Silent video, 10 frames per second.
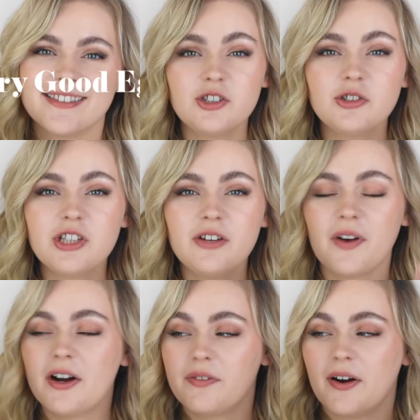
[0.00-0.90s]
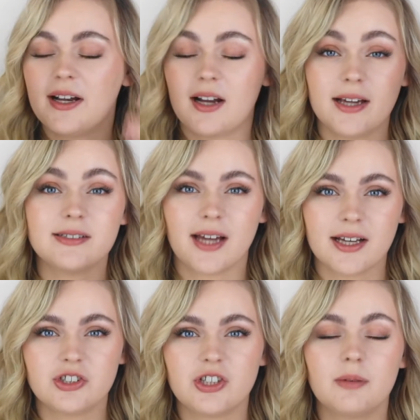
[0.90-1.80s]
It's also very, very light
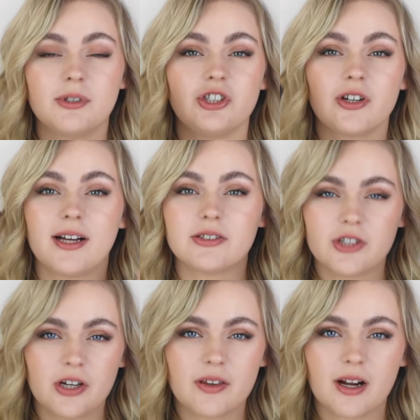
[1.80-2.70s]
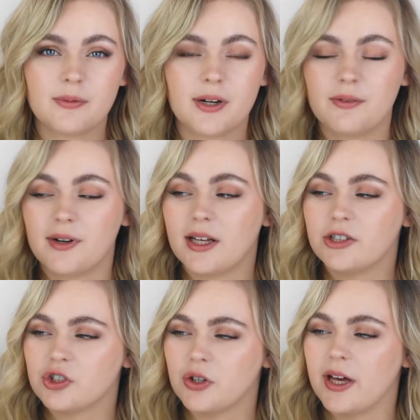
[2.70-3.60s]
texture, which you guys know that I really, really
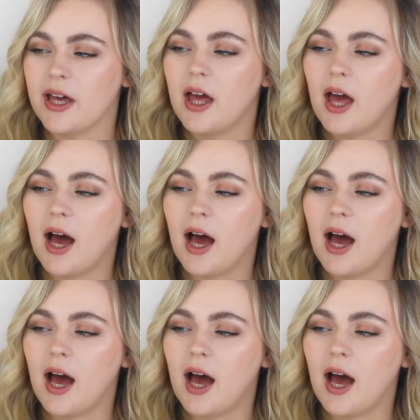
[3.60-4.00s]
enjoy.